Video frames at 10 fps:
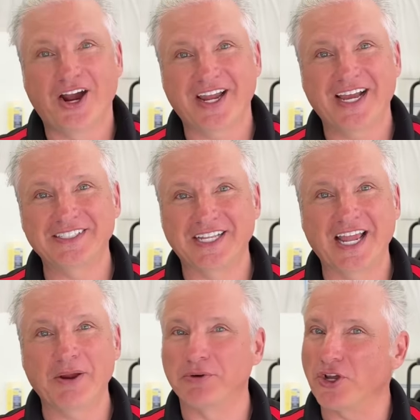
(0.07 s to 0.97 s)
right, guys,
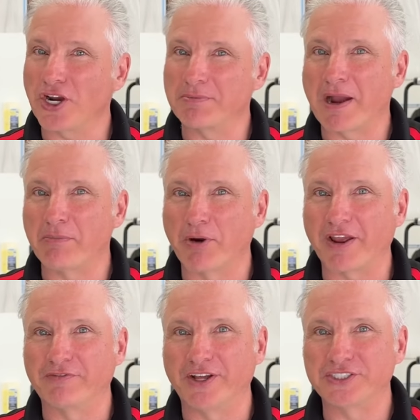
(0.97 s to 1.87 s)
today we're talking about
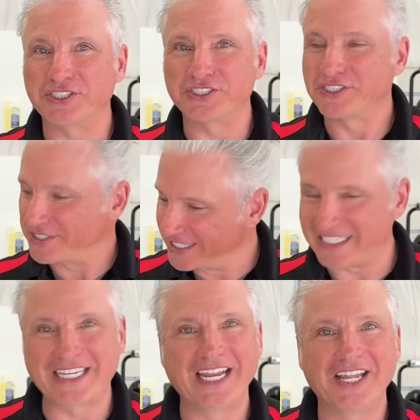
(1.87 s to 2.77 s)
brake flushes.
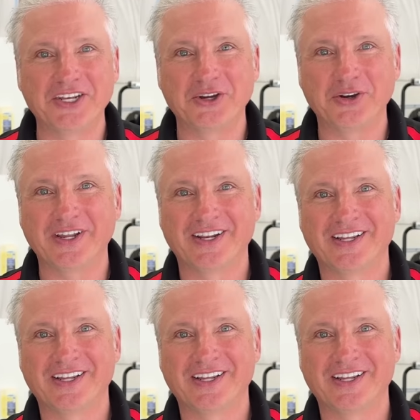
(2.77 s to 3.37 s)
Let's get into it.